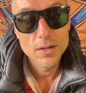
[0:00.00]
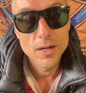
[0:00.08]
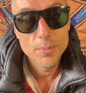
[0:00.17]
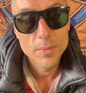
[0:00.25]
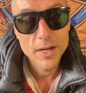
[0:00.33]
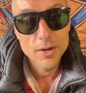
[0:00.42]

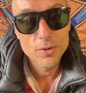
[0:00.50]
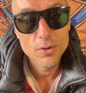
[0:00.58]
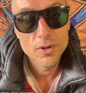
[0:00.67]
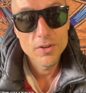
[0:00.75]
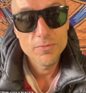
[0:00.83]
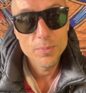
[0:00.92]
amount
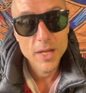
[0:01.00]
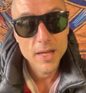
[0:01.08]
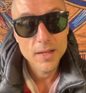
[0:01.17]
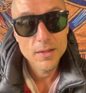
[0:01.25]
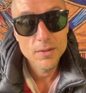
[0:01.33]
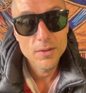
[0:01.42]
of
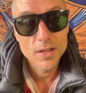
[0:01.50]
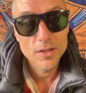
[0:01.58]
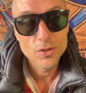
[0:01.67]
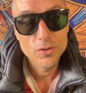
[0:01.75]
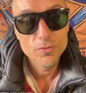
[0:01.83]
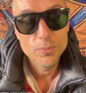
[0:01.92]
pain that
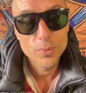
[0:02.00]
you've